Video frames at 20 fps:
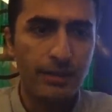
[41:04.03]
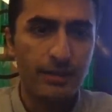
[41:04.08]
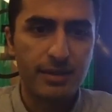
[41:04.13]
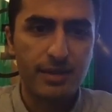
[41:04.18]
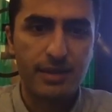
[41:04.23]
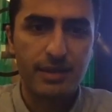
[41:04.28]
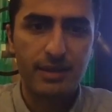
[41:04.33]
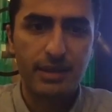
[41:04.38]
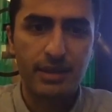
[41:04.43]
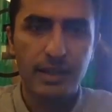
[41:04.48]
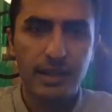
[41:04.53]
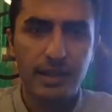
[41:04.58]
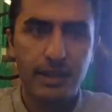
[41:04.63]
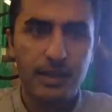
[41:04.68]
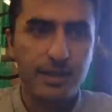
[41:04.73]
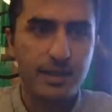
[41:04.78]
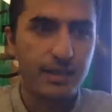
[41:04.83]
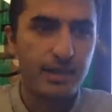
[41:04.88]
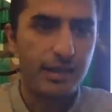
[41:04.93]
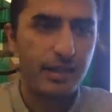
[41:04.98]
to the
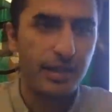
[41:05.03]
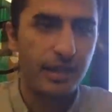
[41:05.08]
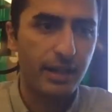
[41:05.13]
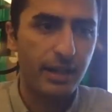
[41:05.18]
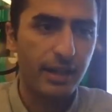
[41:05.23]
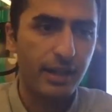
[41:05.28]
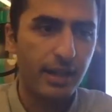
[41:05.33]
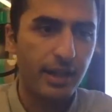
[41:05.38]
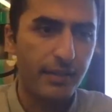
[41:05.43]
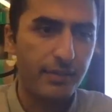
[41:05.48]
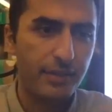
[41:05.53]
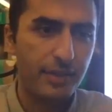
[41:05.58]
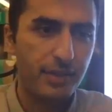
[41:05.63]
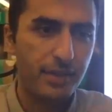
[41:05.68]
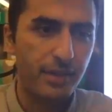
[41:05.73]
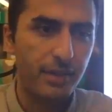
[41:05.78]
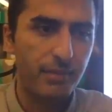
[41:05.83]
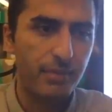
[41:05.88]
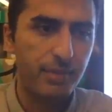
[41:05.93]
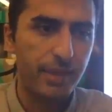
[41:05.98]
slides. I have to
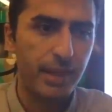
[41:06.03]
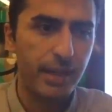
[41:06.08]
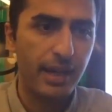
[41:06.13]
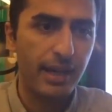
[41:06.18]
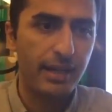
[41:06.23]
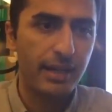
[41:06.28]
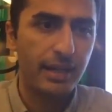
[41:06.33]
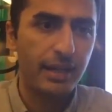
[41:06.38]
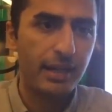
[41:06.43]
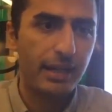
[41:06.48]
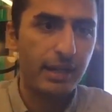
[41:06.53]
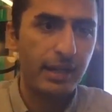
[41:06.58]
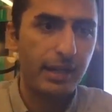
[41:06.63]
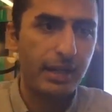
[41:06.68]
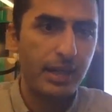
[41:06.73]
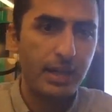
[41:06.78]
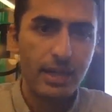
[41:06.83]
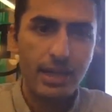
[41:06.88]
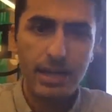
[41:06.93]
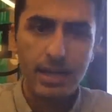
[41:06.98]
come back
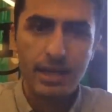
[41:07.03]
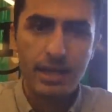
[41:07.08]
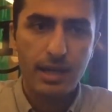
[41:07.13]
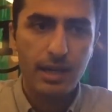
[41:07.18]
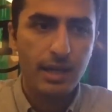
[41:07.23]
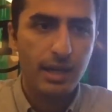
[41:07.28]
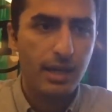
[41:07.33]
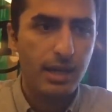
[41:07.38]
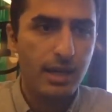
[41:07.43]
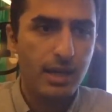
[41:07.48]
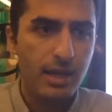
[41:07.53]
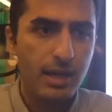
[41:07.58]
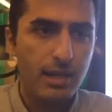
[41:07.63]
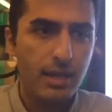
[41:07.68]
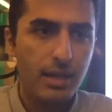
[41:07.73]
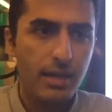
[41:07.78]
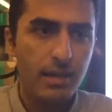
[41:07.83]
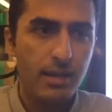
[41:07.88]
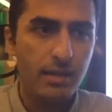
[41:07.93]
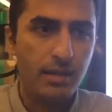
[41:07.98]

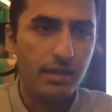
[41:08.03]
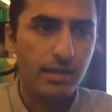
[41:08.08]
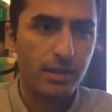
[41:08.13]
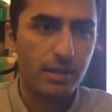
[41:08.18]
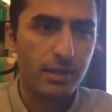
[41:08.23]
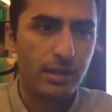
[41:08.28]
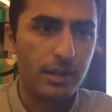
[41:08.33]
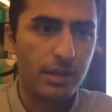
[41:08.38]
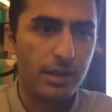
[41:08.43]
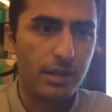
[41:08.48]
here.